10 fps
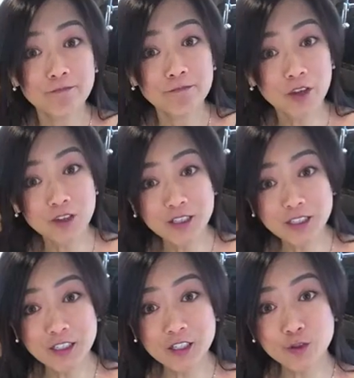Not
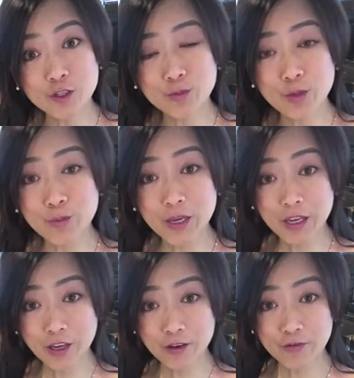necessary to be
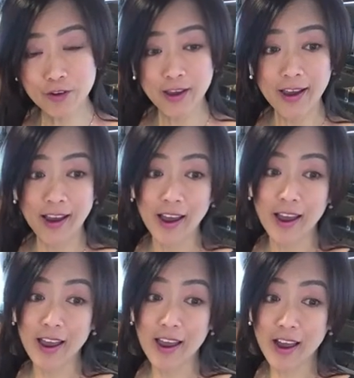beef,
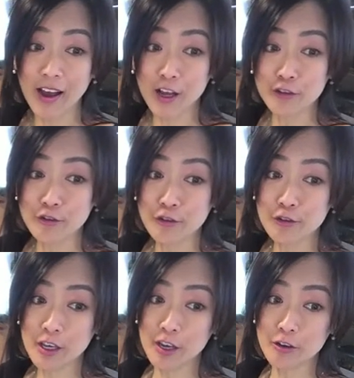and you
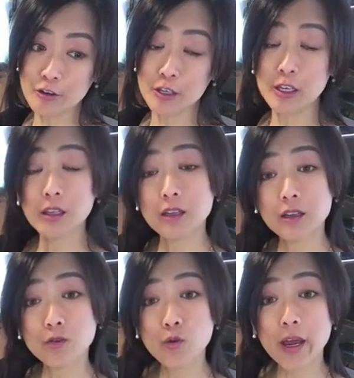can cook it in
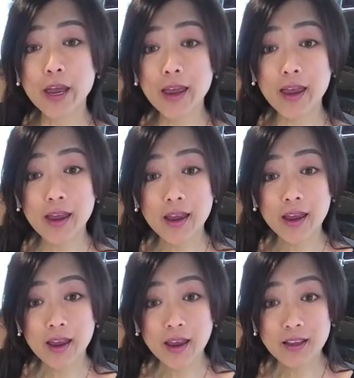a way
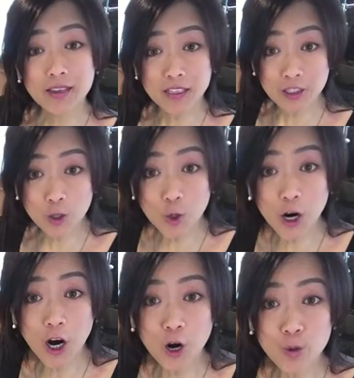that is low
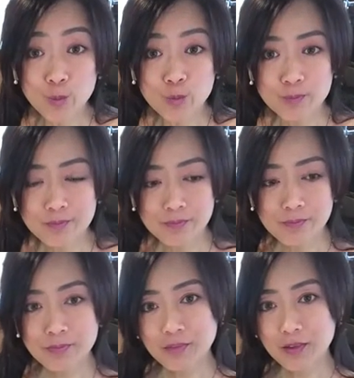carb."
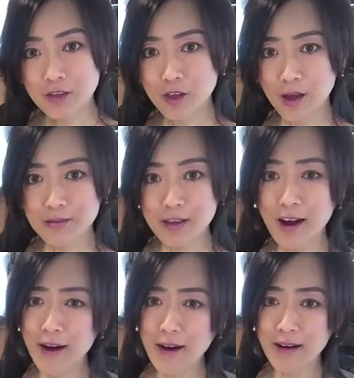And I thought,
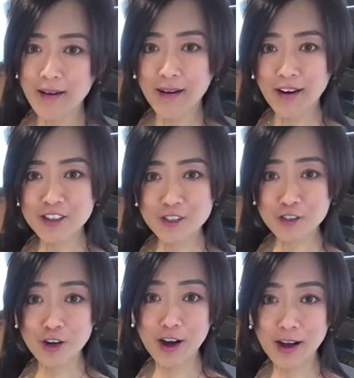yeah, I should
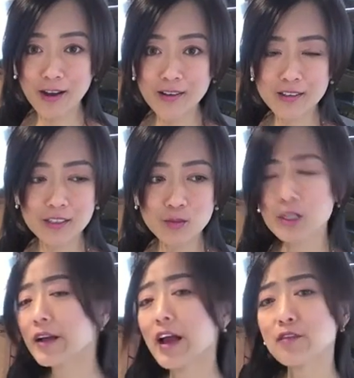try. Seems
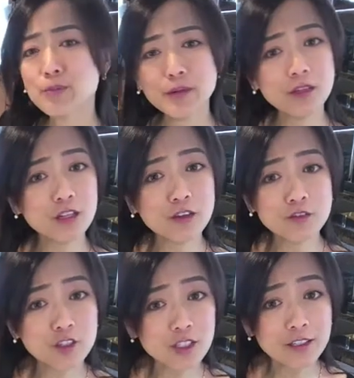like everybody
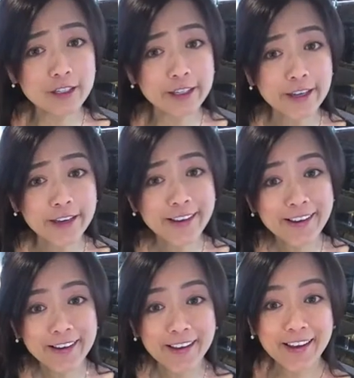loves chili.
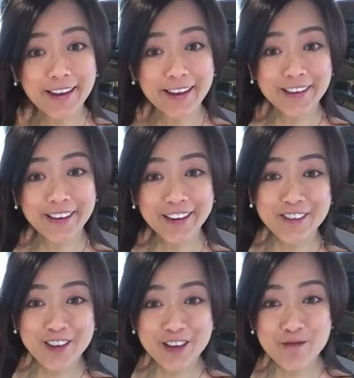And
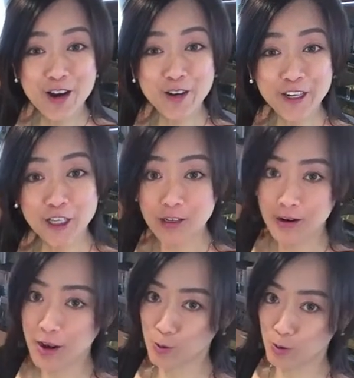living in America,
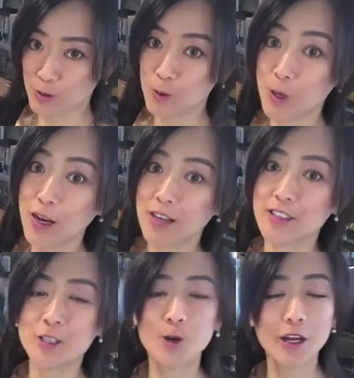I want to try
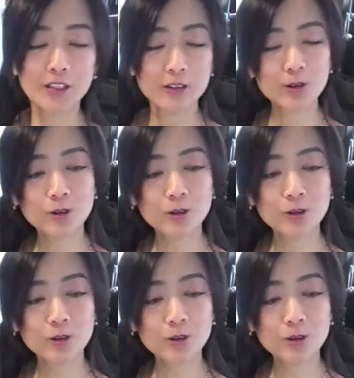it. So I